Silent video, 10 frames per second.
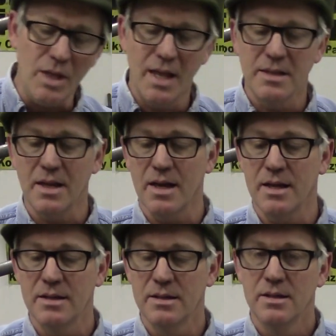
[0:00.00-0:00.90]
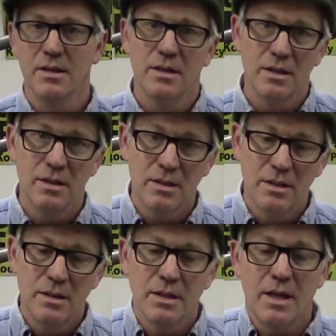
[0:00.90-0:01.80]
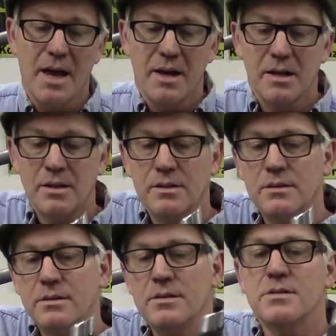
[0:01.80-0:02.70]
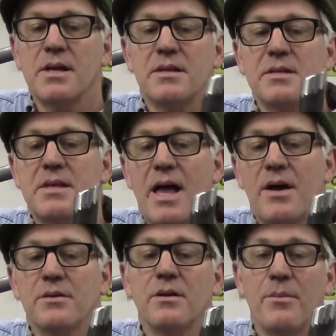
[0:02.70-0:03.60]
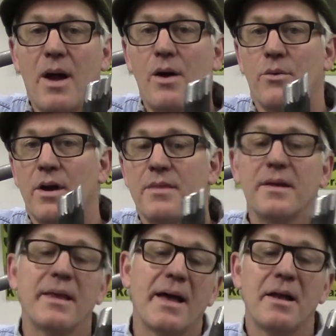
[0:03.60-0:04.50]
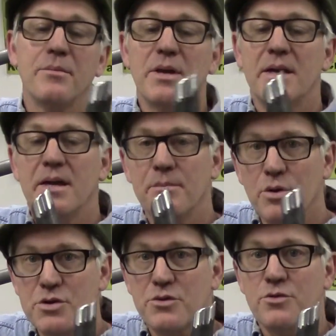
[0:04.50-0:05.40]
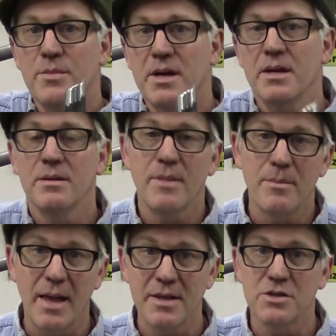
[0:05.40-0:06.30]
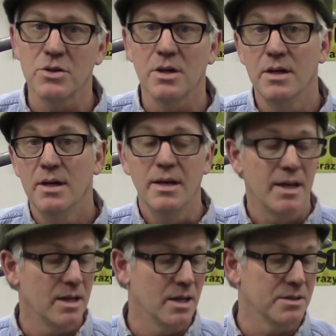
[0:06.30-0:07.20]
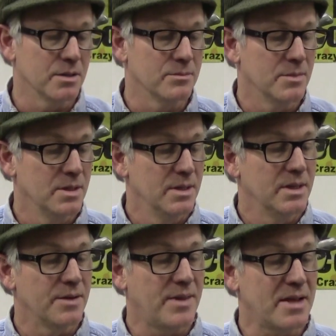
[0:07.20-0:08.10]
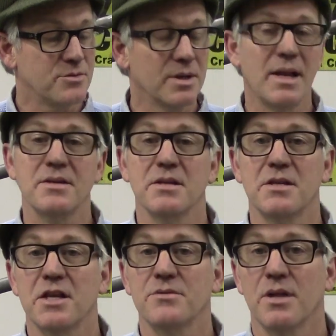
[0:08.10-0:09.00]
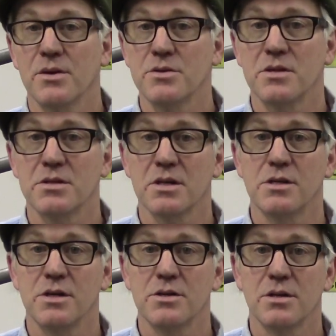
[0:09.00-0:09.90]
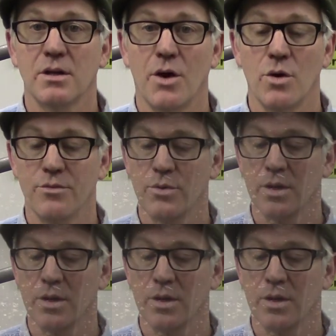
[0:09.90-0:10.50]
and kind of set these down about where I think they got to be and push it through my bandsaw and cut them. If that's really not successful, I'll use the 6-inch cutoff.